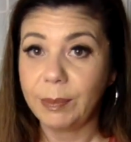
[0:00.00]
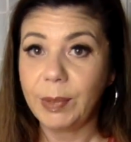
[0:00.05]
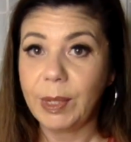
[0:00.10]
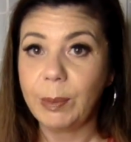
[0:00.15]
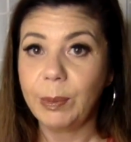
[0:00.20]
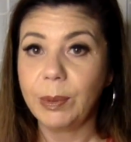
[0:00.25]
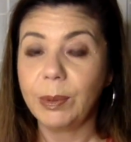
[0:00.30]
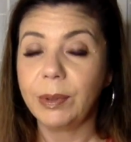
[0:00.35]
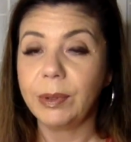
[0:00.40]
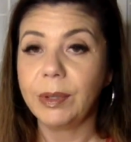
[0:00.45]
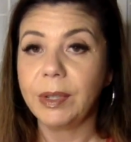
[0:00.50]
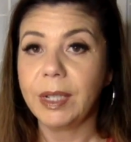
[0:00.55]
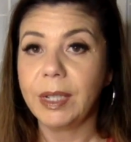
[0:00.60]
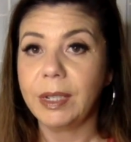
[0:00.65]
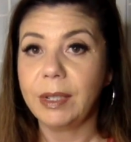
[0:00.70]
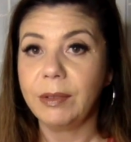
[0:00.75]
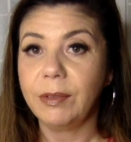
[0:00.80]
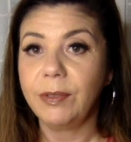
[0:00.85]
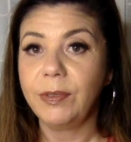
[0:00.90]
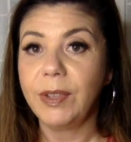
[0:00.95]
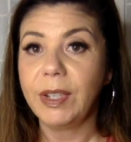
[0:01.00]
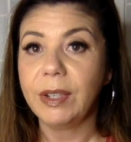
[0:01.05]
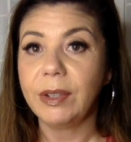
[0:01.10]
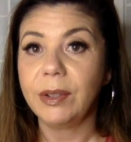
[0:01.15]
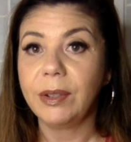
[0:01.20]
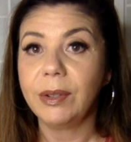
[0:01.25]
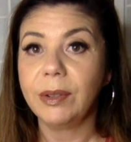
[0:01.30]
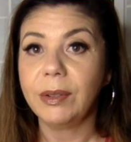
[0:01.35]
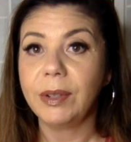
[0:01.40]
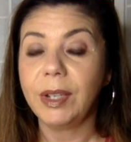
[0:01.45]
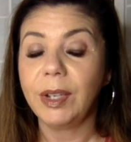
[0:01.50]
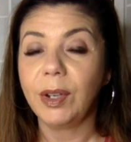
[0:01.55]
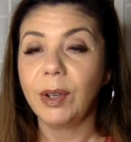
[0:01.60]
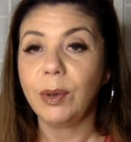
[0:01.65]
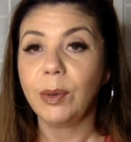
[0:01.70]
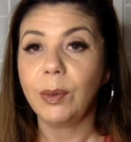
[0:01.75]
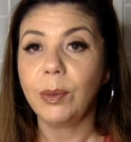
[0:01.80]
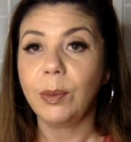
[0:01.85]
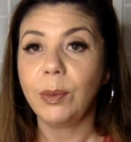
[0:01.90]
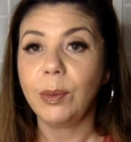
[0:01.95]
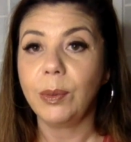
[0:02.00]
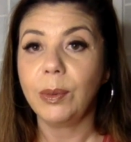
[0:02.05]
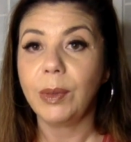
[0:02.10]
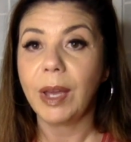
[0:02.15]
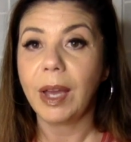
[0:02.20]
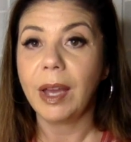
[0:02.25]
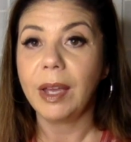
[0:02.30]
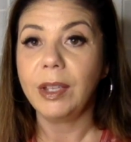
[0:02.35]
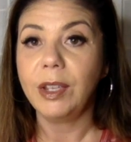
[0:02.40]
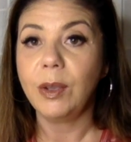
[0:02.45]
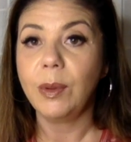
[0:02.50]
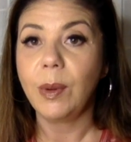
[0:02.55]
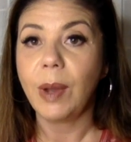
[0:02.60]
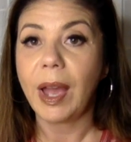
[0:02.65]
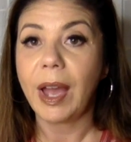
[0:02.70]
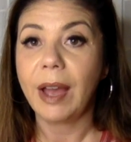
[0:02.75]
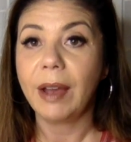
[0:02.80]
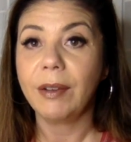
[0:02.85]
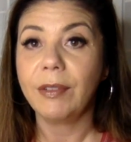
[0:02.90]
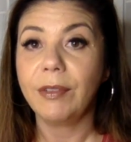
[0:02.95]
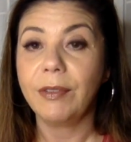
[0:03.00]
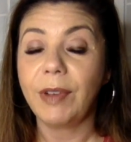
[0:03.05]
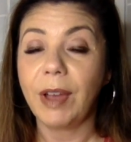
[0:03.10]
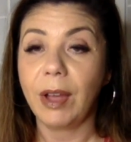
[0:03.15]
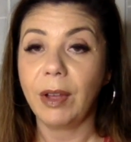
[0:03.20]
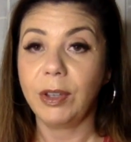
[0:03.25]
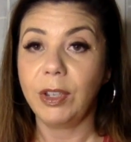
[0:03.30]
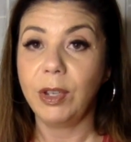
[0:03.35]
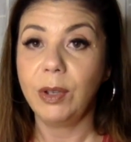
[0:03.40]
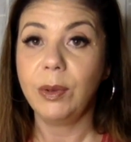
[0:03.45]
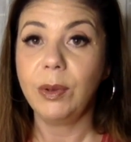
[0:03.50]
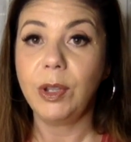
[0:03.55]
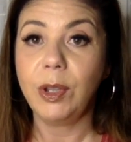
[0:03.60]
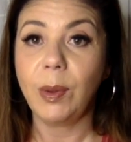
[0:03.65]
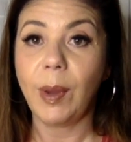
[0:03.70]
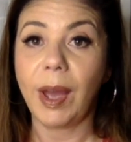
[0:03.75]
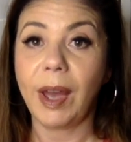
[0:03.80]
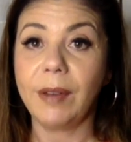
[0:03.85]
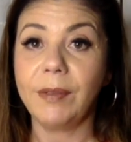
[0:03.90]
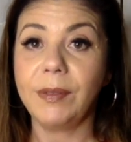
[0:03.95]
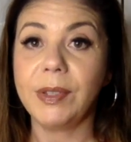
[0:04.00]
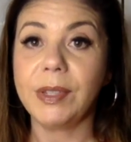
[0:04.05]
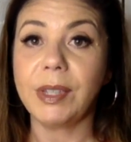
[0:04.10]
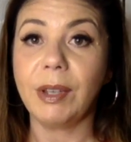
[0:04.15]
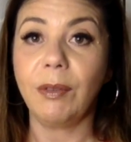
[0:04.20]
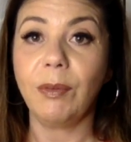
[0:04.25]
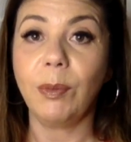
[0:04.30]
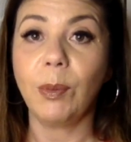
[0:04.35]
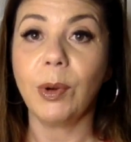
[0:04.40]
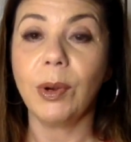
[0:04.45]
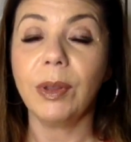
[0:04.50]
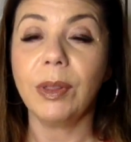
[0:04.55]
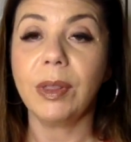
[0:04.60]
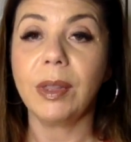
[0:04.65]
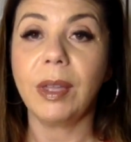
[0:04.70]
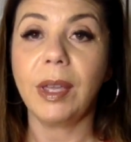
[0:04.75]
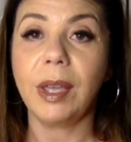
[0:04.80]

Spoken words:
People can feel, you know, that you have value, you have self-worth,